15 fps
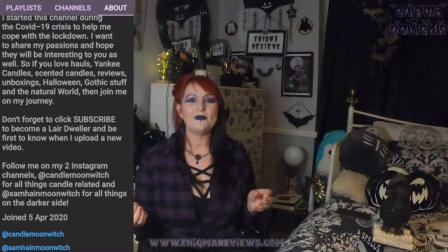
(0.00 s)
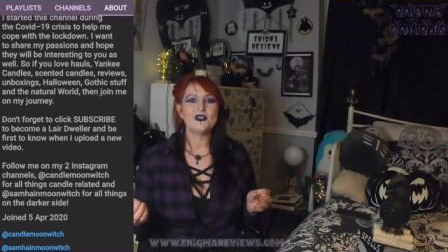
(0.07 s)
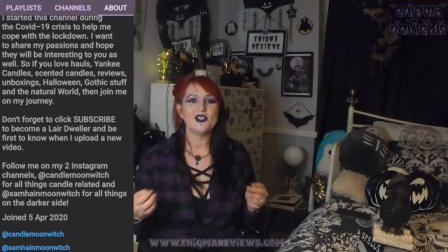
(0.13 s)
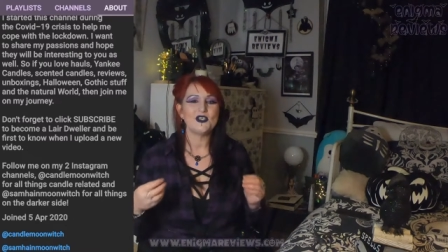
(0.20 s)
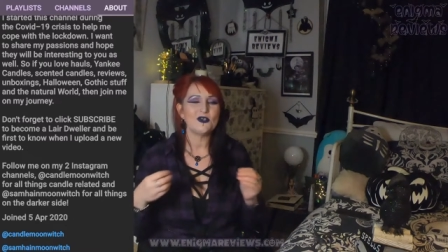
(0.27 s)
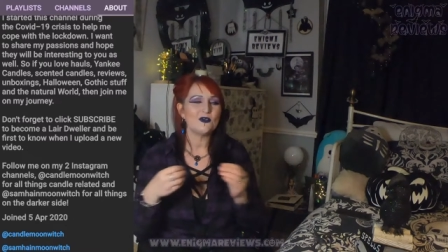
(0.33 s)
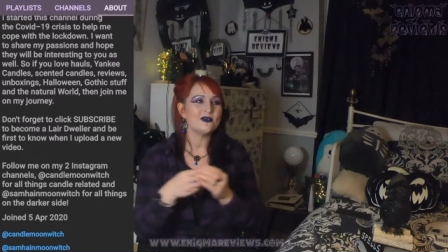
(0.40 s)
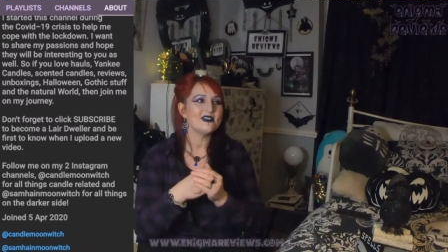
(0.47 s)

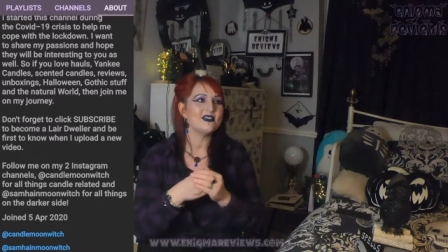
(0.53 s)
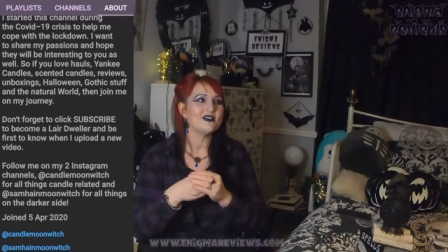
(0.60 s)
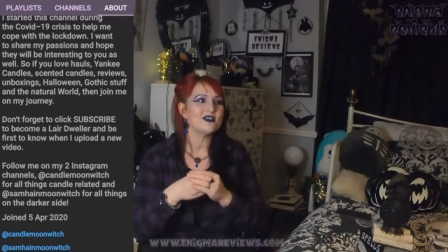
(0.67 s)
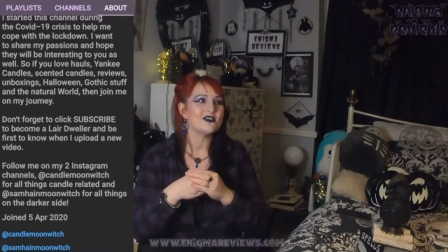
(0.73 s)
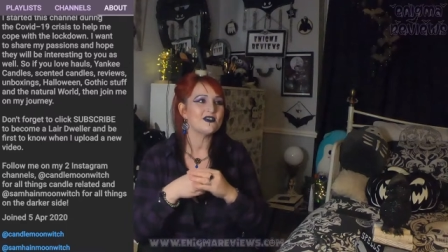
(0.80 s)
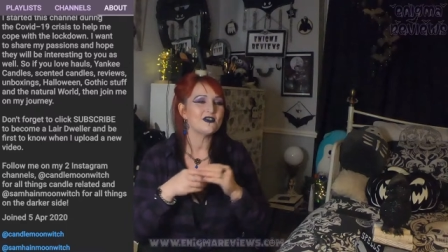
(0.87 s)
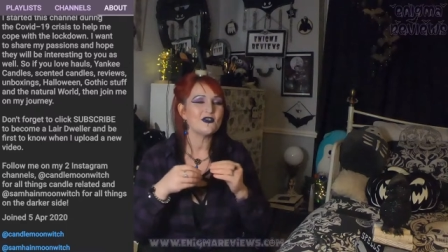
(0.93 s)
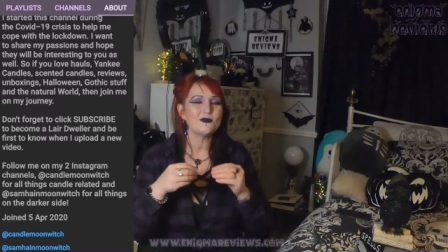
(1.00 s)
she goes into
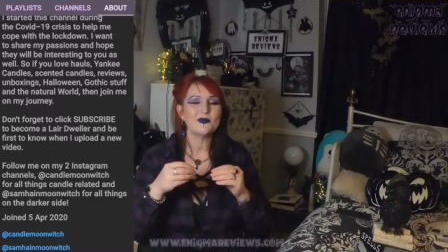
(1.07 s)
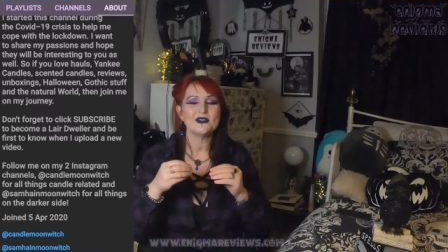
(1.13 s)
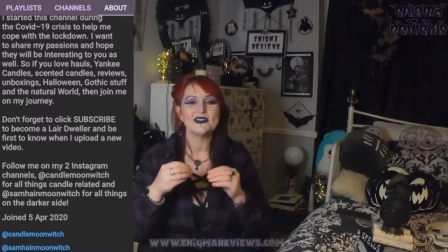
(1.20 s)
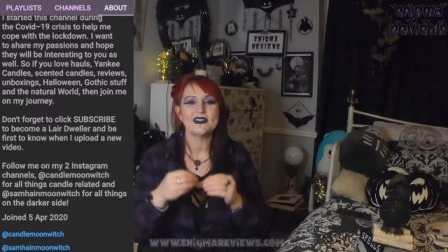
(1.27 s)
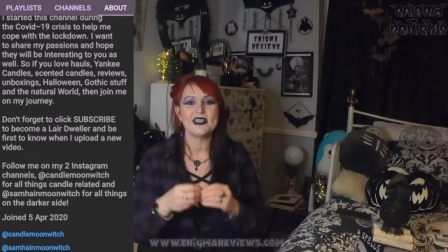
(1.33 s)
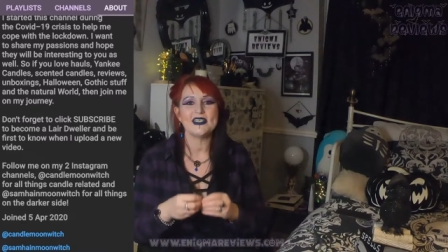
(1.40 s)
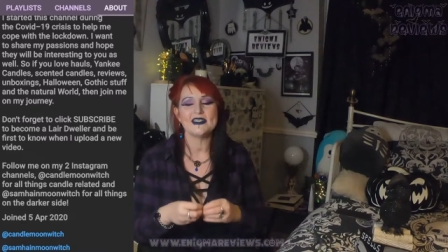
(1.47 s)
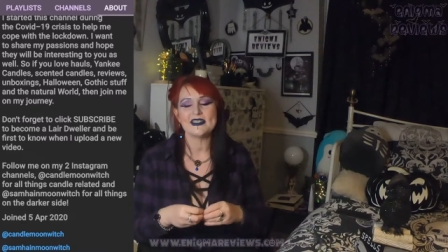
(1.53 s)
so
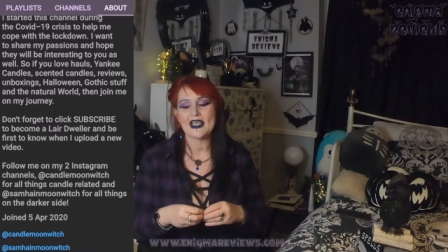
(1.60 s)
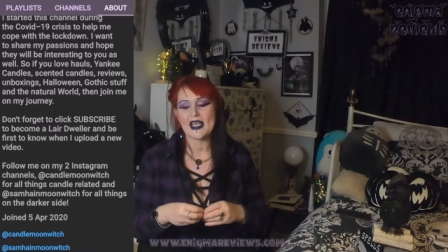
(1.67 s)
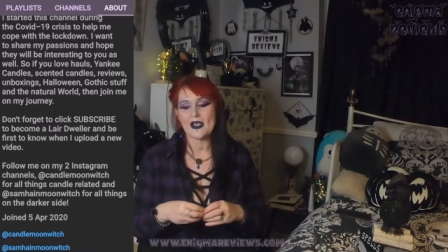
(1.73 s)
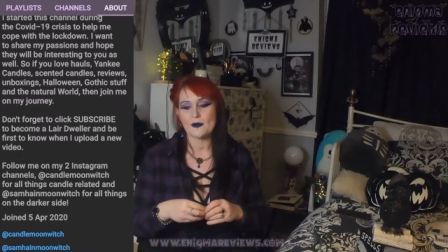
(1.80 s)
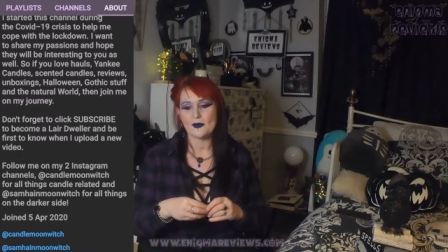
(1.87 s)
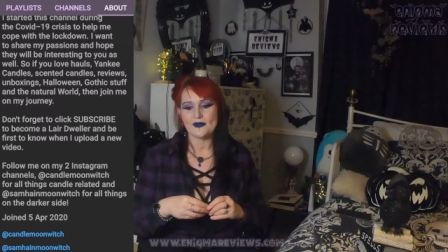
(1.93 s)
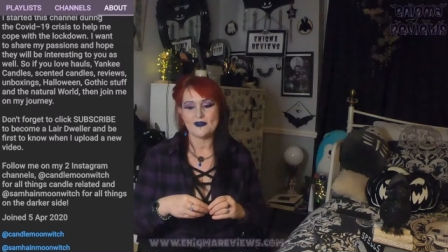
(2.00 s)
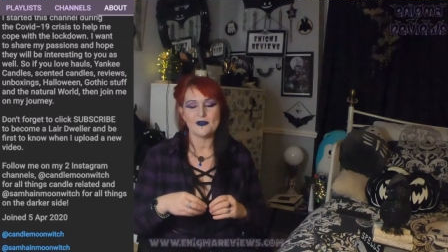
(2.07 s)
much
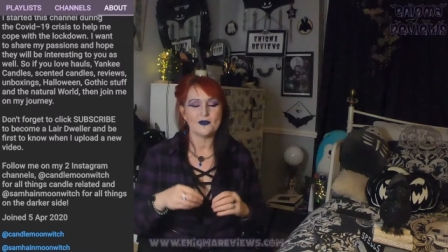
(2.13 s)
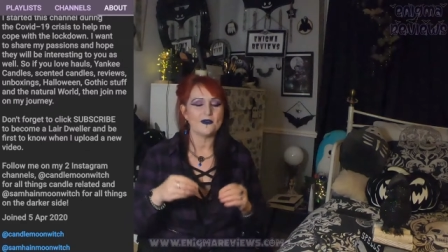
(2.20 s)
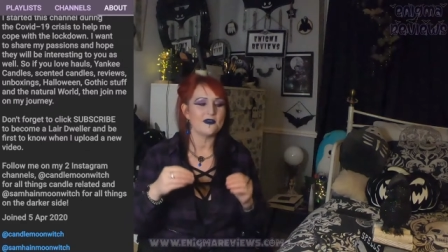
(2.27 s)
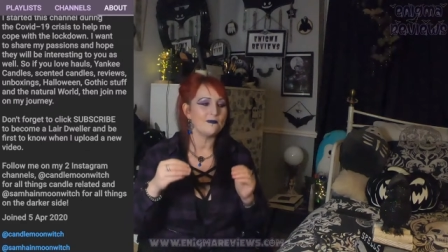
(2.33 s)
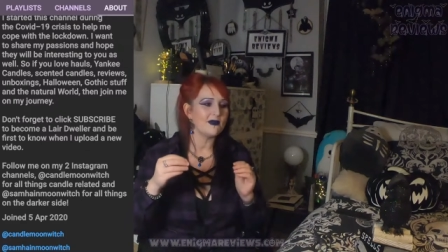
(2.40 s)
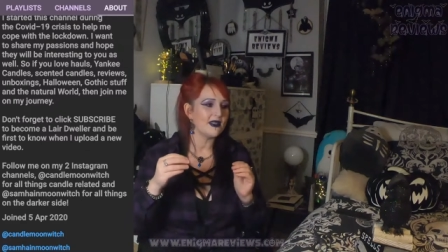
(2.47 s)
detail with, you know,